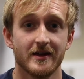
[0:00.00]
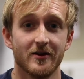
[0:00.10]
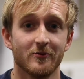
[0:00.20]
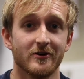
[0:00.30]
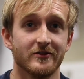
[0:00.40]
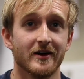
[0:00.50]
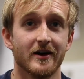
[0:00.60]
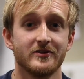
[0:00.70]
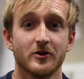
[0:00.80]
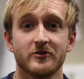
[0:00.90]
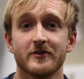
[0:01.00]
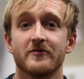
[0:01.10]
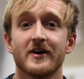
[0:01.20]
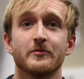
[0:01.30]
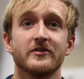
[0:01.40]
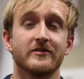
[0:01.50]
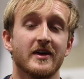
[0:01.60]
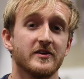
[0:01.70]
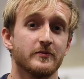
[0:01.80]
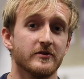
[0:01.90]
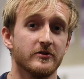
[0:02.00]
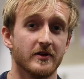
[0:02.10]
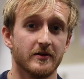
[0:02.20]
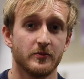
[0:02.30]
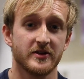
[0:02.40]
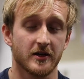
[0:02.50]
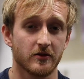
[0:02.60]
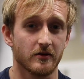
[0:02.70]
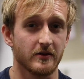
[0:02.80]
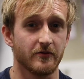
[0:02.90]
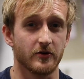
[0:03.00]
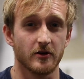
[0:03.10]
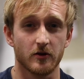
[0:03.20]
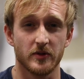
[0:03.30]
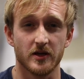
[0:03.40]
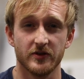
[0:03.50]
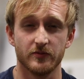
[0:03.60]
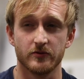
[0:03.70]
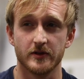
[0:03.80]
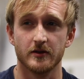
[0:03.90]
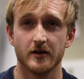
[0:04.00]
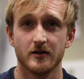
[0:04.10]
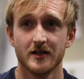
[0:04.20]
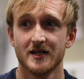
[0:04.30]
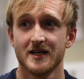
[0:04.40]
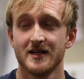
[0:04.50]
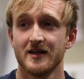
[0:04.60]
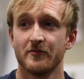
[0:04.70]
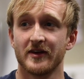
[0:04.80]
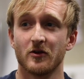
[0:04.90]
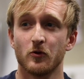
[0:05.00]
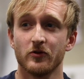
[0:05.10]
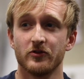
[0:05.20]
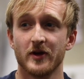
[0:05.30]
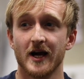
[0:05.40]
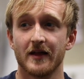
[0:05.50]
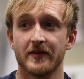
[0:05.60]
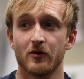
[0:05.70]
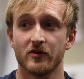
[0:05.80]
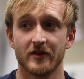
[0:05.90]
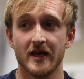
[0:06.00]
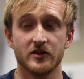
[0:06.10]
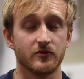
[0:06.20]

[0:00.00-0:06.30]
It was a children and families assessment unit, particularly for young babies between I think the oldest we had there was age